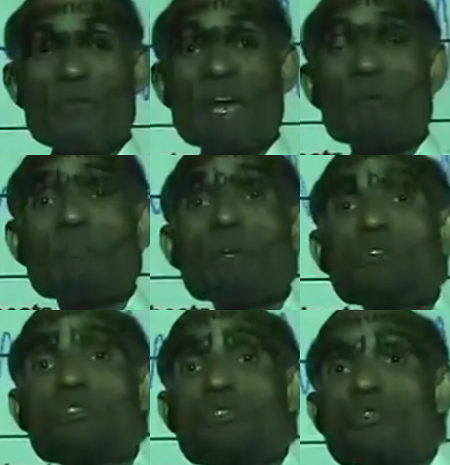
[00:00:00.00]
there will
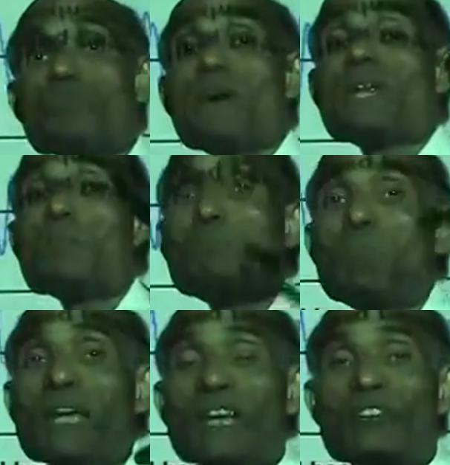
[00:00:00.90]
be too many
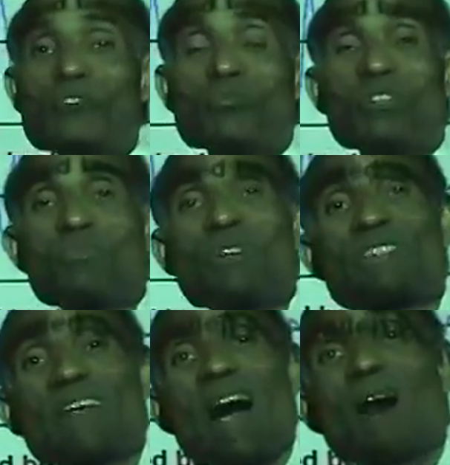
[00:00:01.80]
beats which will
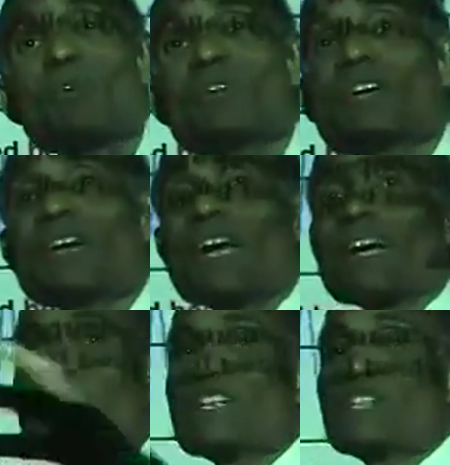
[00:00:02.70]
sound
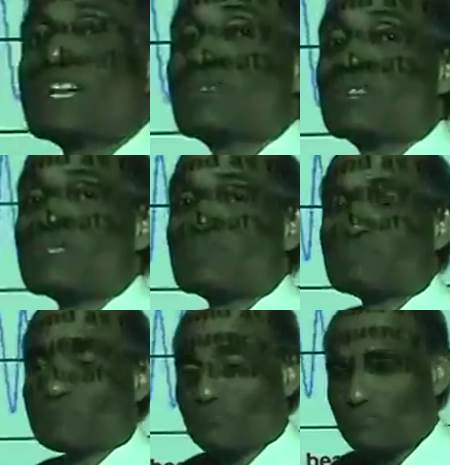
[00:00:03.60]
continuous.
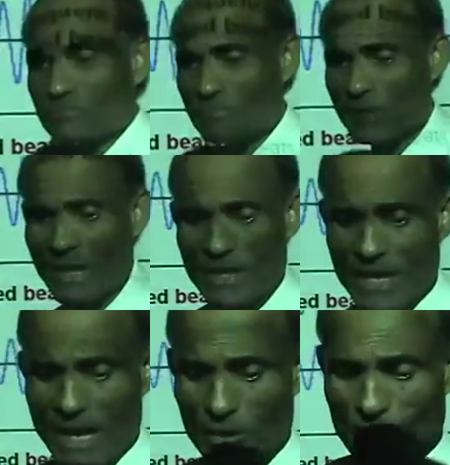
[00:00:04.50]

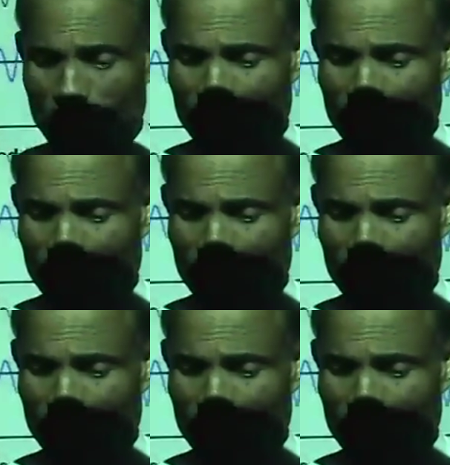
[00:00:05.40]
Now,